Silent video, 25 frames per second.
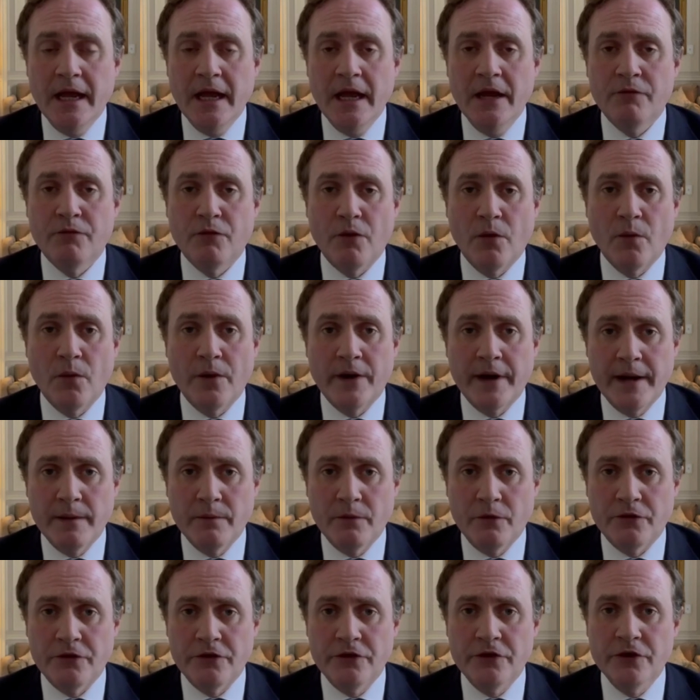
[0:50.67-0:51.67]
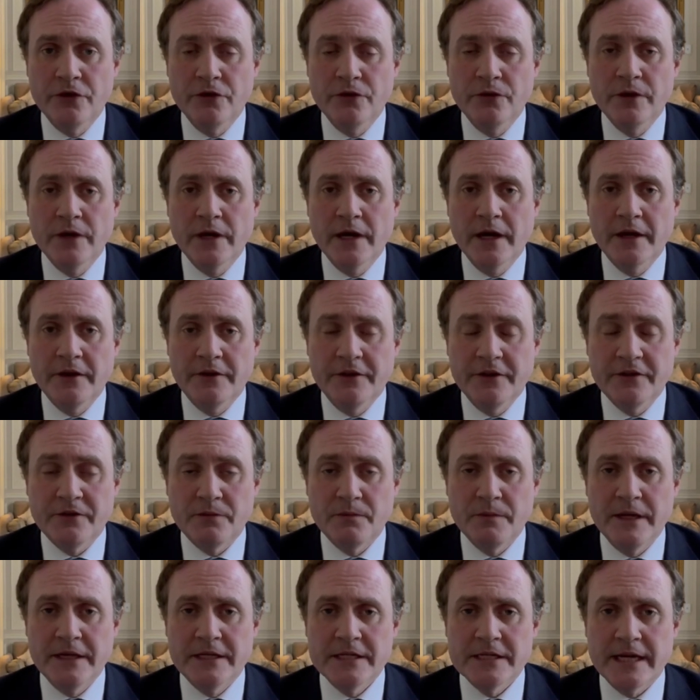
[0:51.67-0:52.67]
If what we're able to do at this
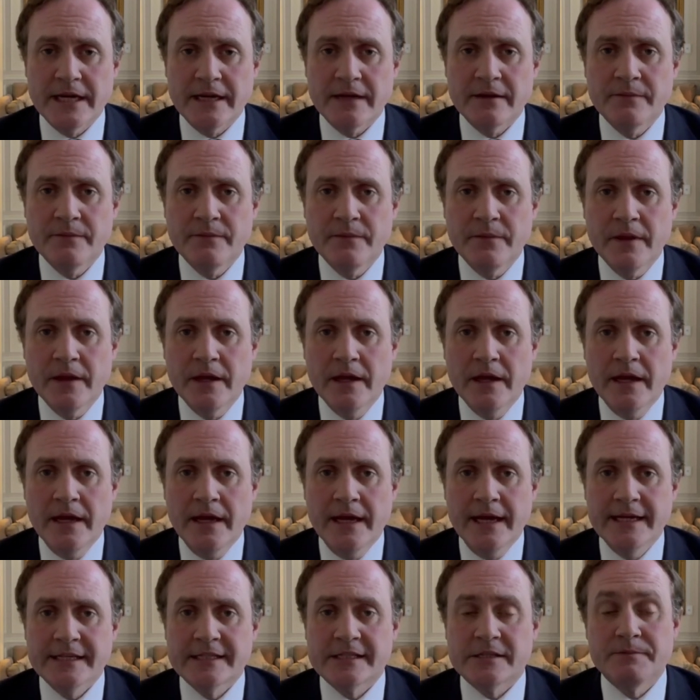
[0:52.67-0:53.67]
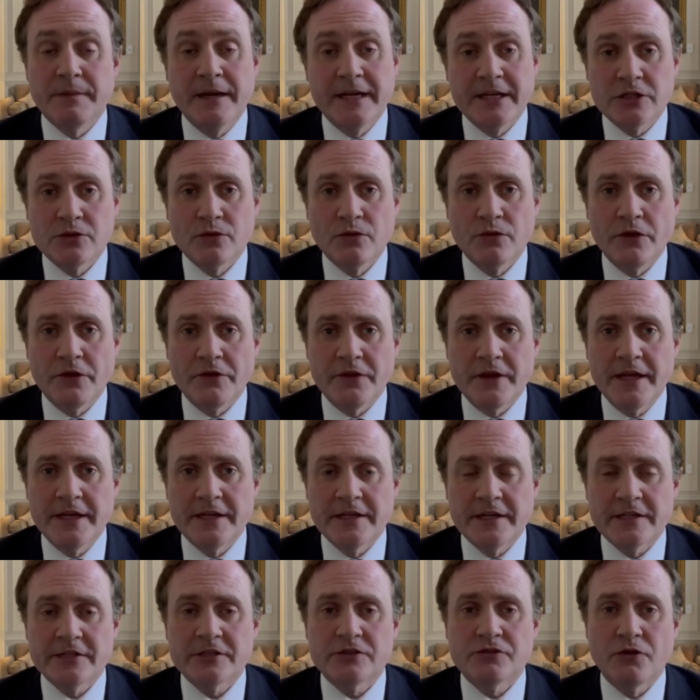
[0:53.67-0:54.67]
meeting is to make sure that the
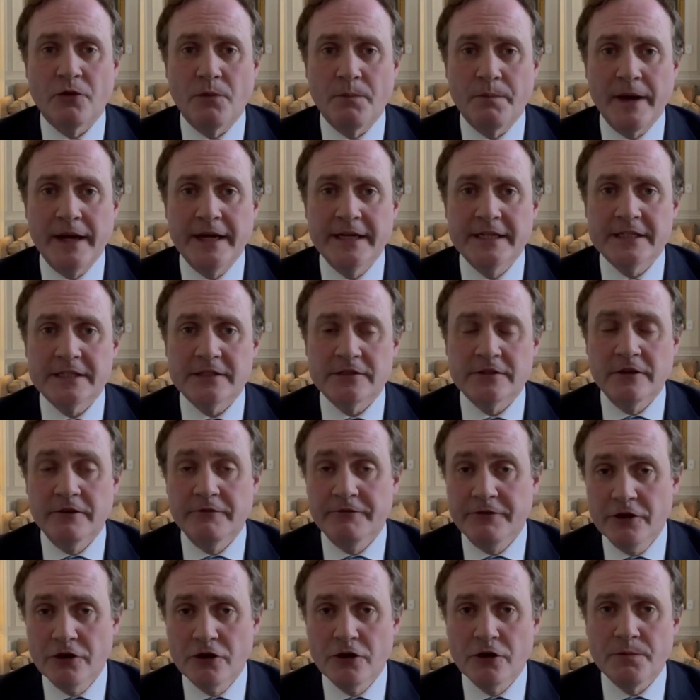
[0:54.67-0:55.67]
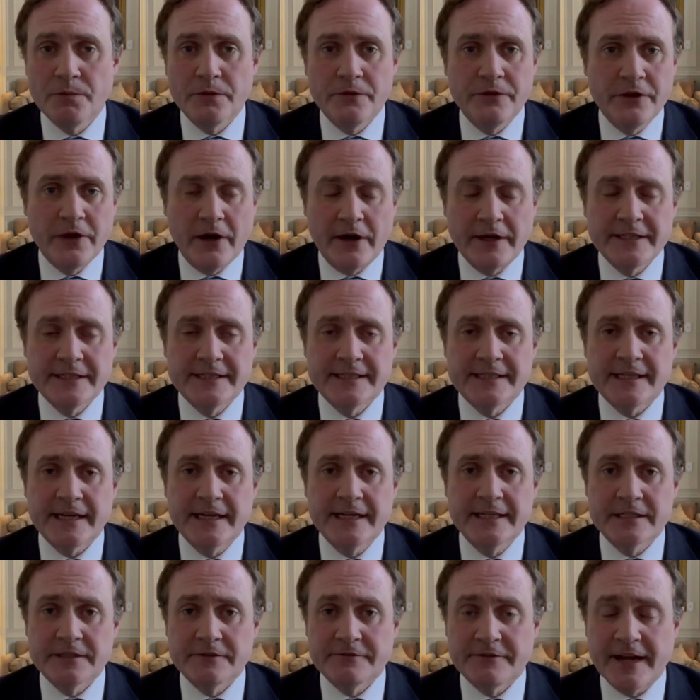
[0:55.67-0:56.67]
industrial base of Europe, of the United
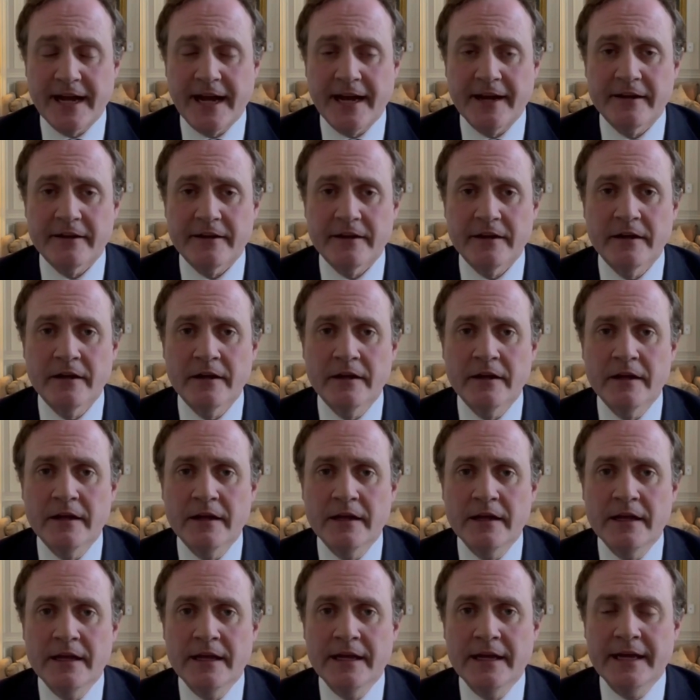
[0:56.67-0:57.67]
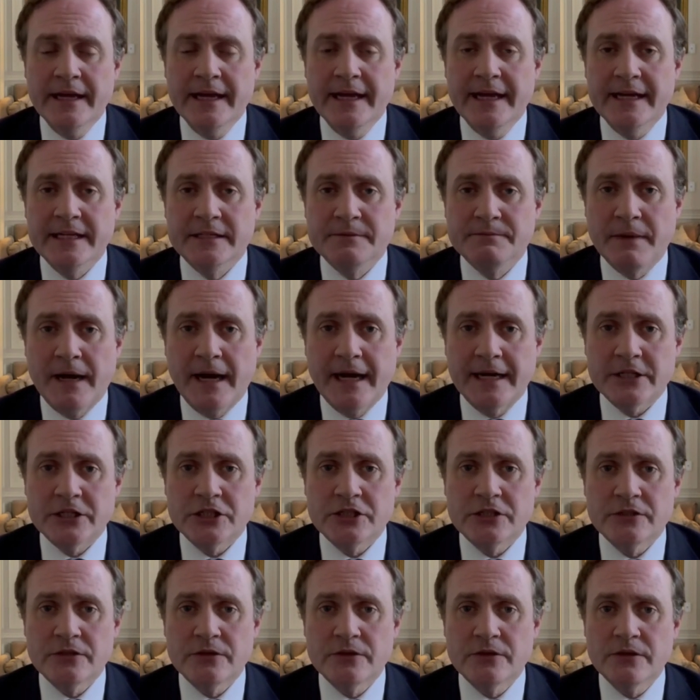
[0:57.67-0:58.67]
States, of Canada, is
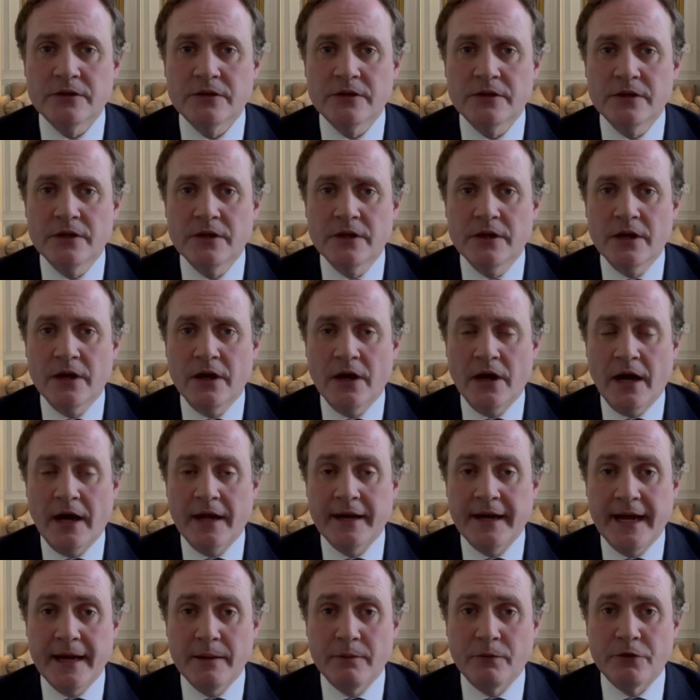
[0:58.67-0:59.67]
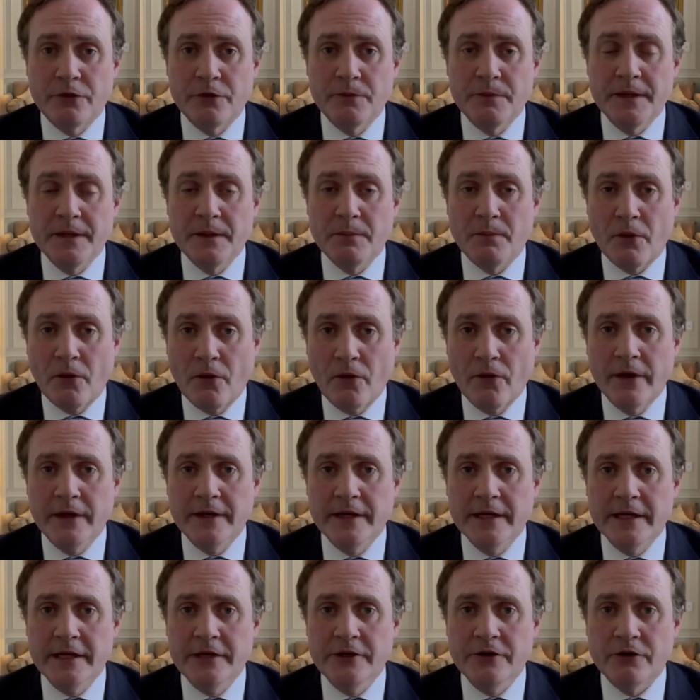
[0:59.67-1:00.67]
matched and able to be
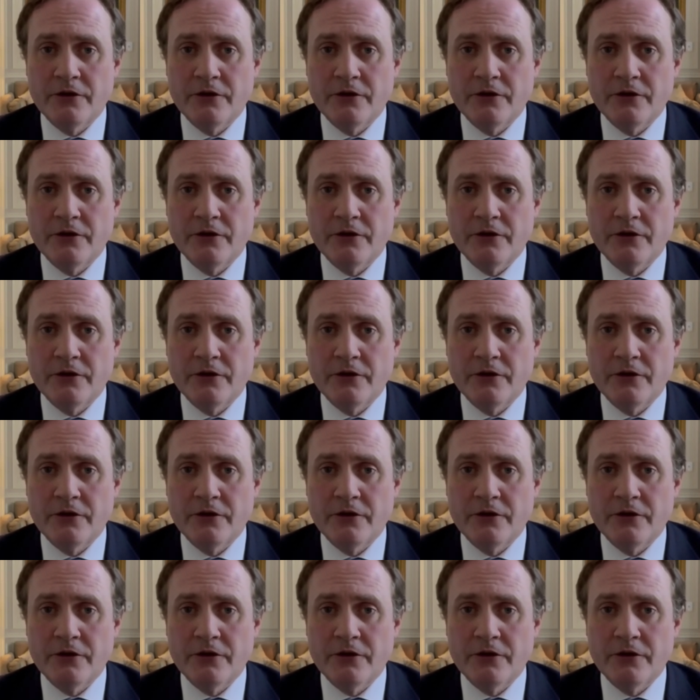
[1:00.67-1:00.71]
deployed in